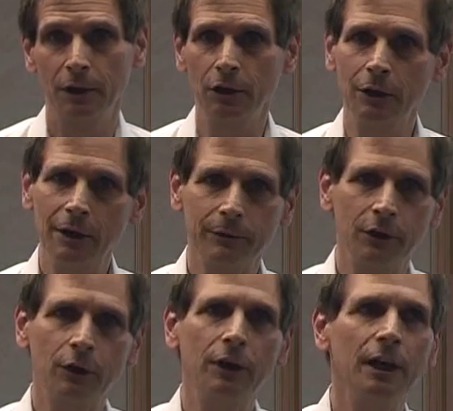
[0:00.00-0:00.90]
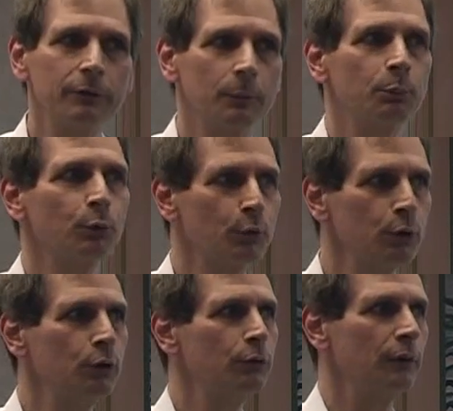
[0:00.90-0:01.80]
You can never
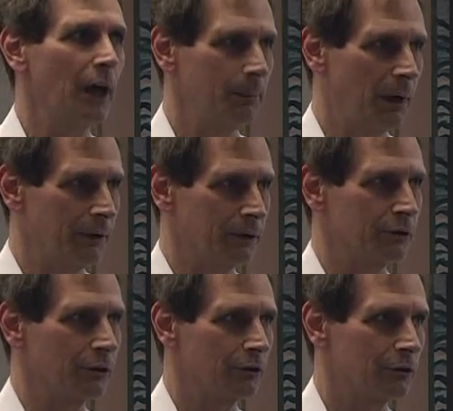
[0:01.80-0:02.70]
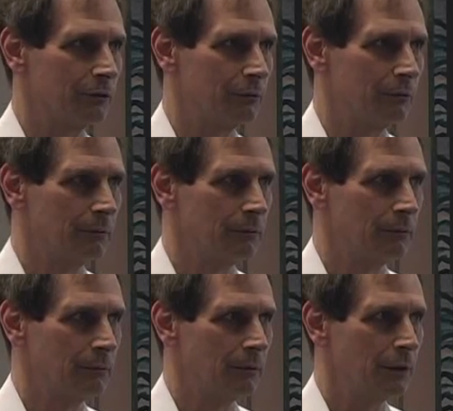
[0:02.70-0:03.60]
prove a hypothesis.
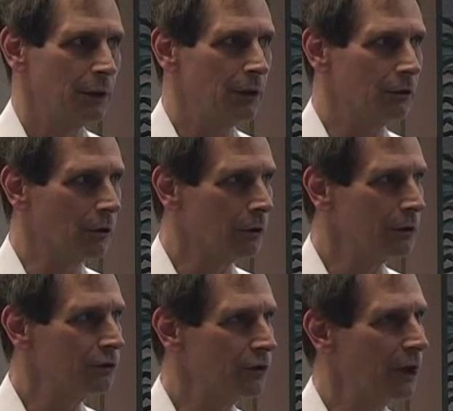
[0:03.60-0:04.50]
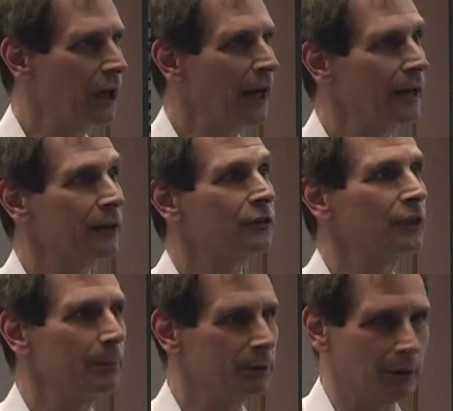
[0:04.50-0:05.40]
You can only say, I
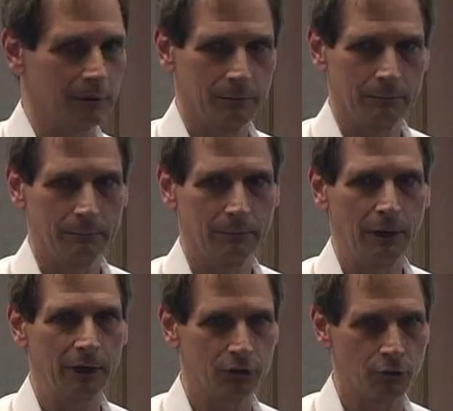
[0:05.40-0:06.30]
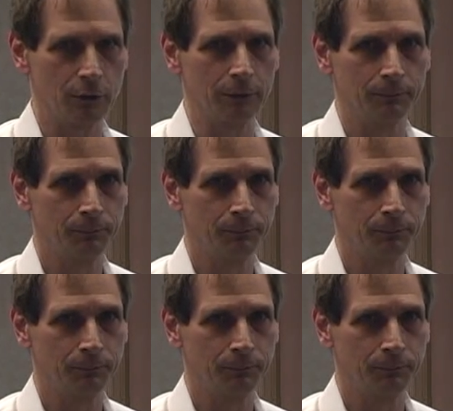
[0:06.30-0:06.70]
accept it as true,